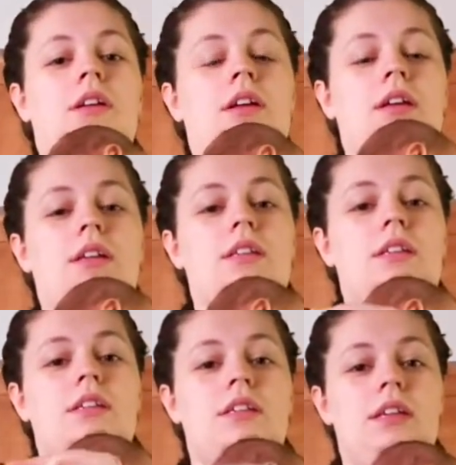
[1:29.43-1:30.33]
and
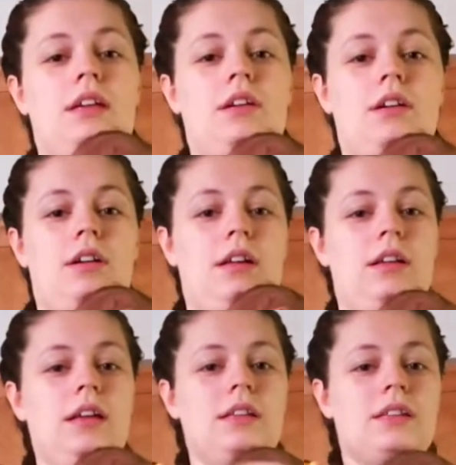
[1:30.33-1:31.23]
stick her in
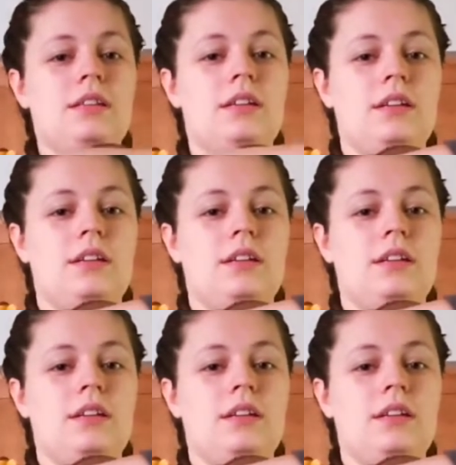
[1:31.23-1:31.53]
it.